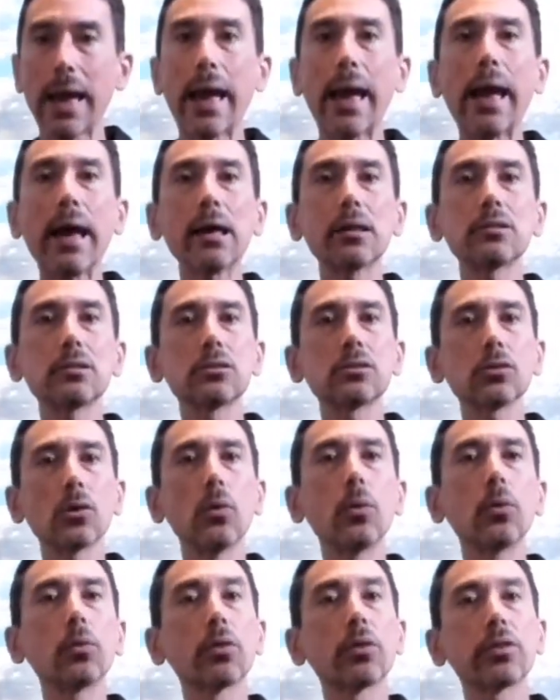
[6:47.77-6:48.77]
as its
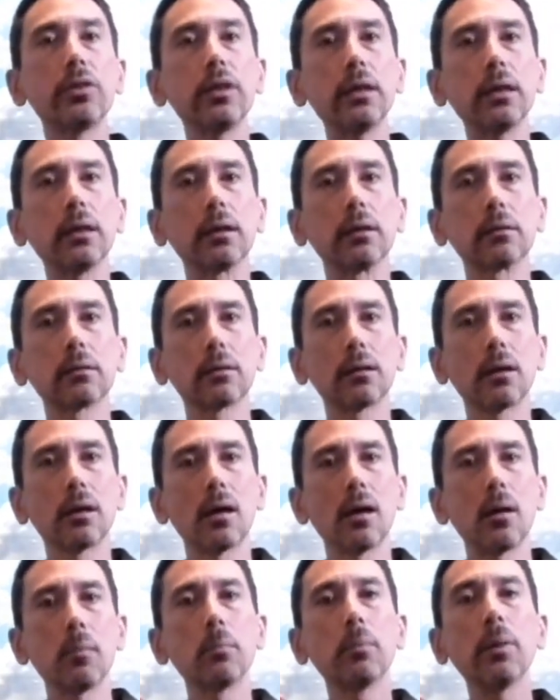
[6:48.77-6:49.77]
own thing,
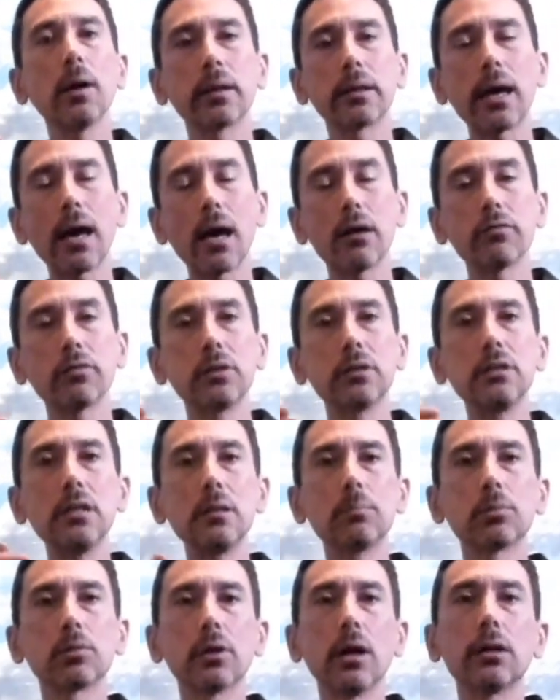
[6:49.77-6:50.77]
but have a
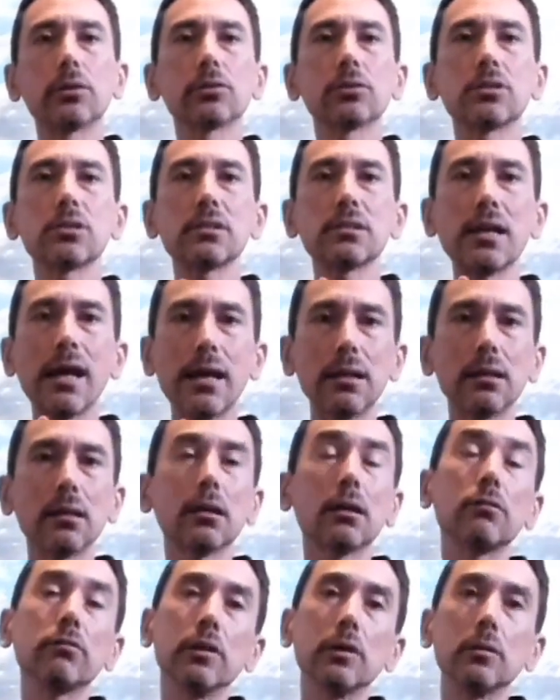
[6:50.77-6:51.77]
deeper understanding
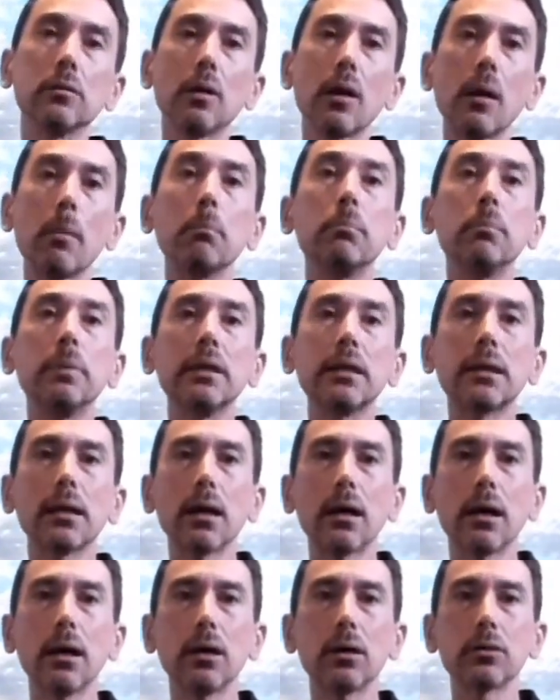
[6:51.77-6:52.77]
of it
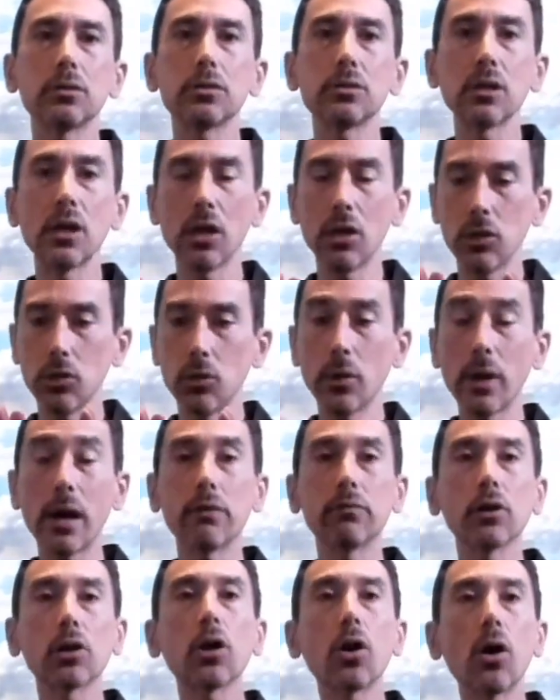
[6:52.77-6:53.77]
because you
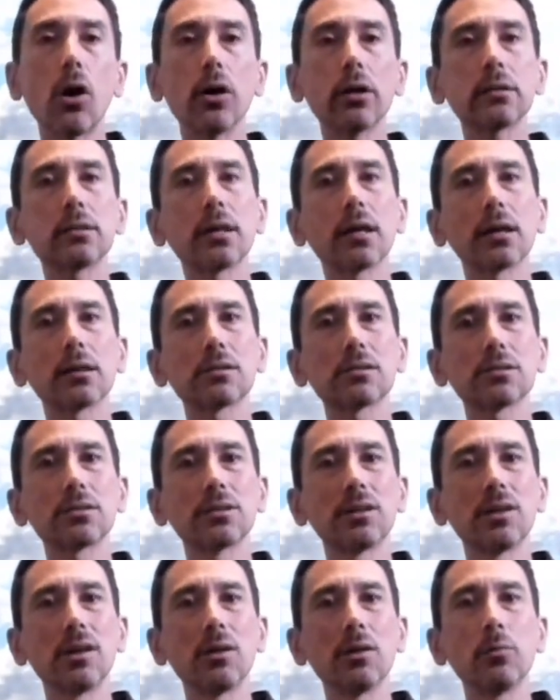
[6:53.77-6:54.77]
have a context
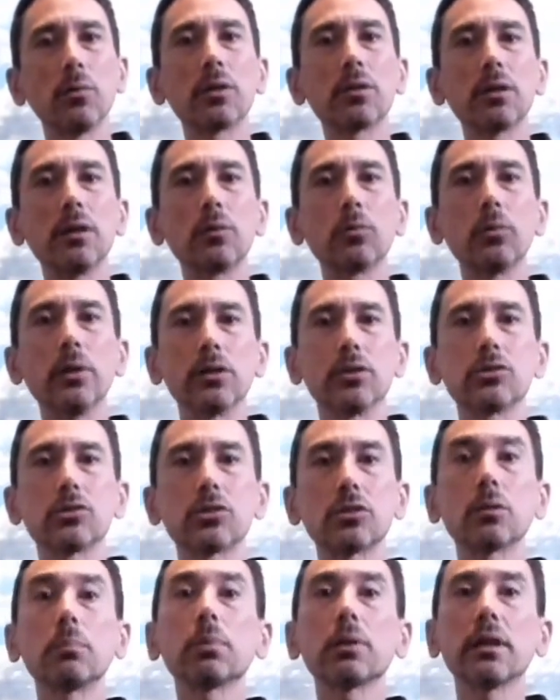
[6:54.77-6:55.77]
within which
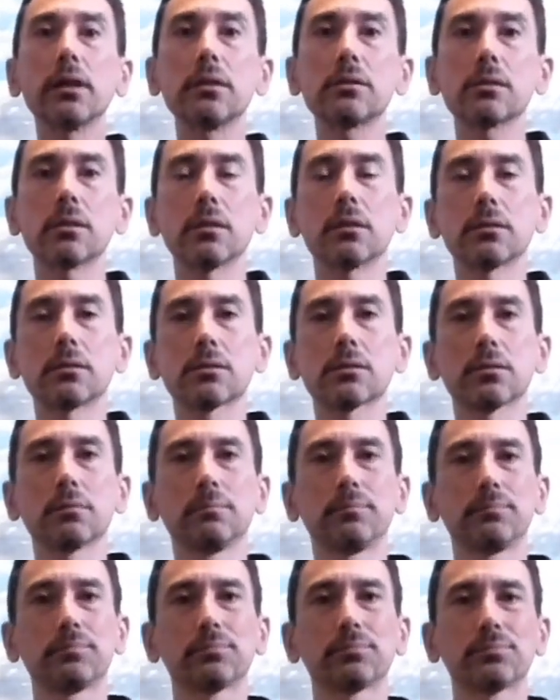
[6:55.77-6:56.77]
to place this.
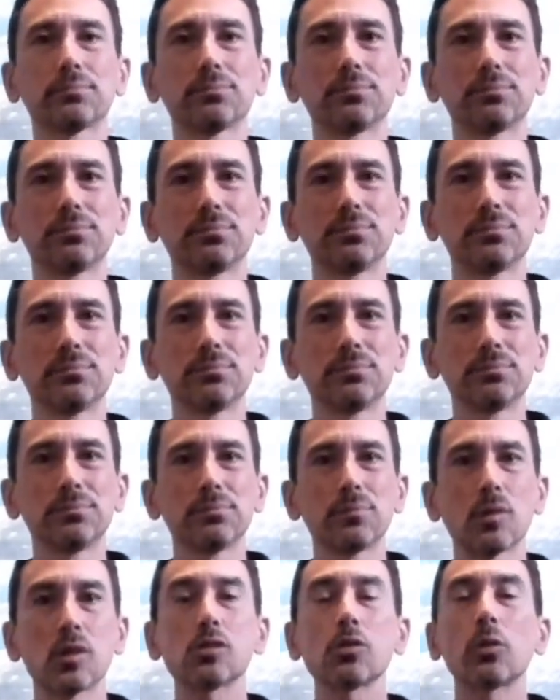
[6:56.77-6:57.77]

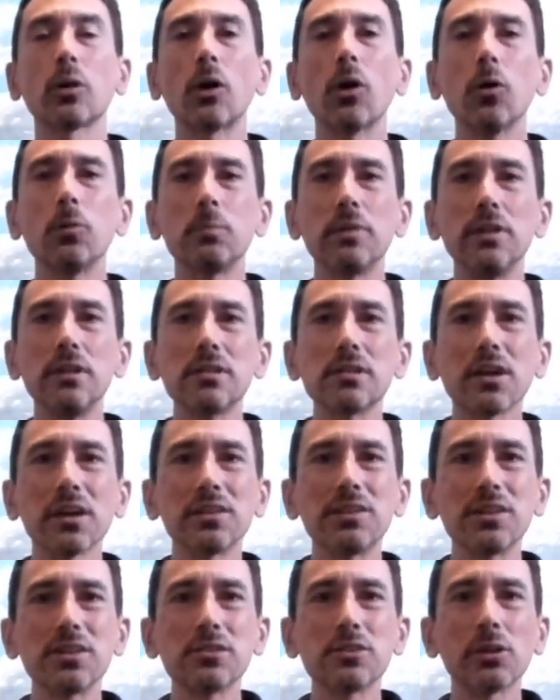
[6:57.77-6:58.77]
So I hope these
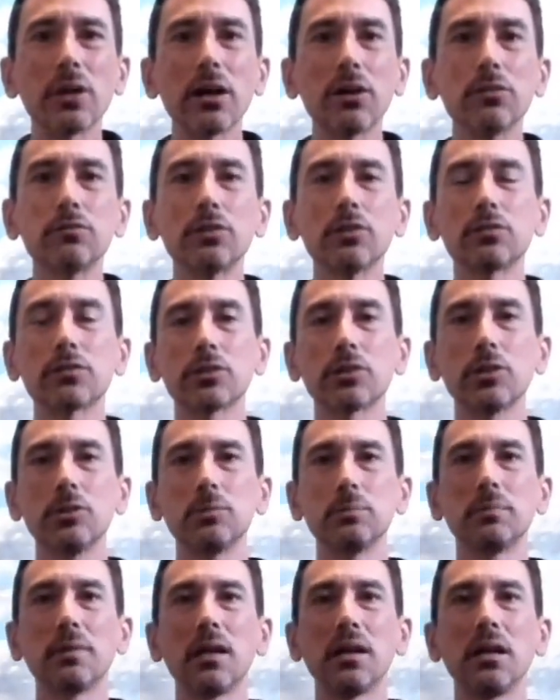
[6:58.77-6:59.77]
ideas are helpful for you.
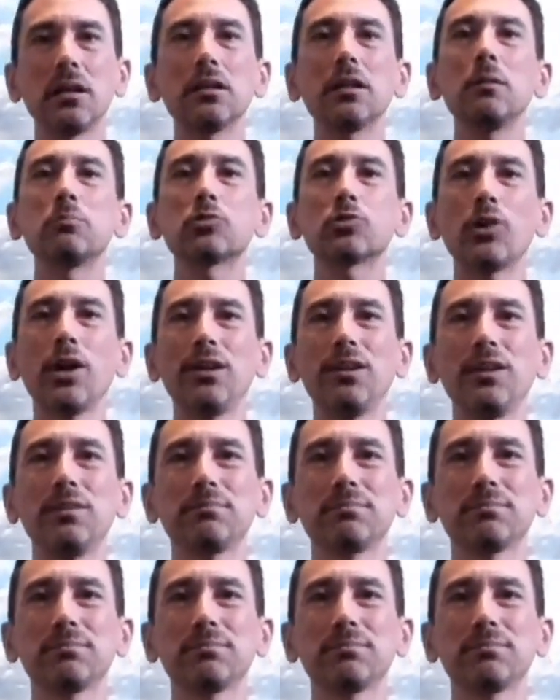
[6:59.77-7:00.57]
Keep training,